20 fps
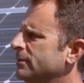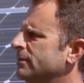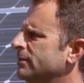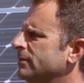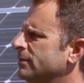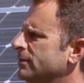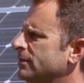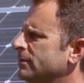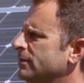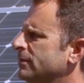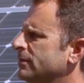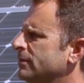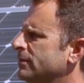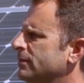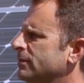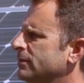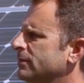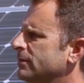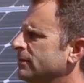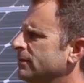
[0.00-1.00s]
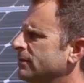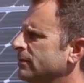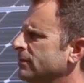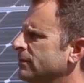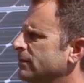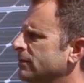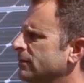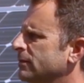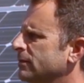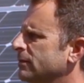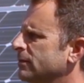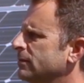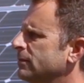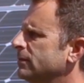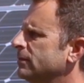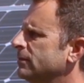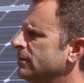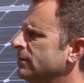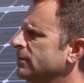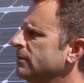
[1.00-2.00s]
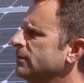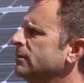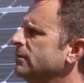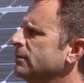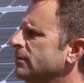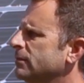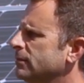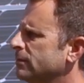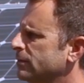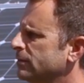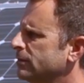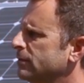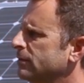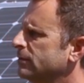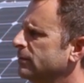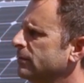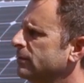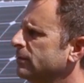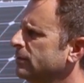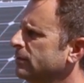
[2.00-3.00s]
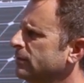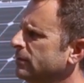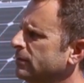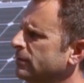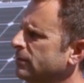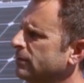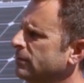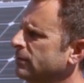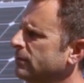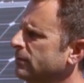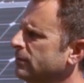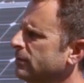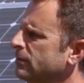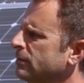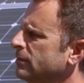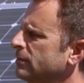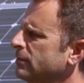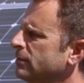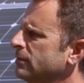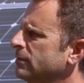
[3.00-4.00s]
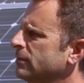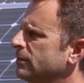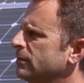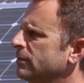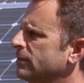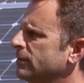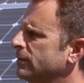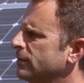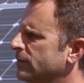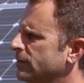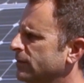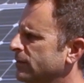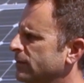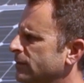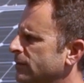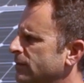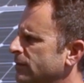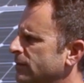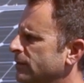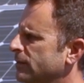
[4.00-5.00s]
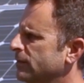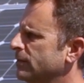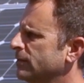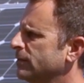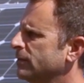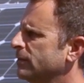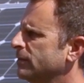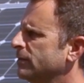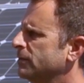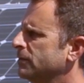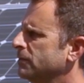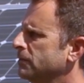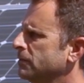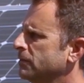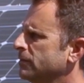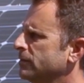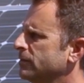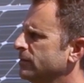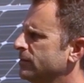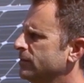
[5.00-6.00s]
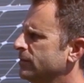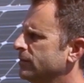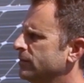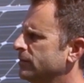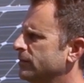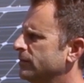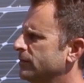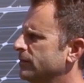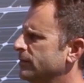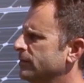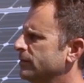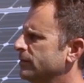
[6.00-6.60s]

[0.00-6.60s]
This person isn't speaking.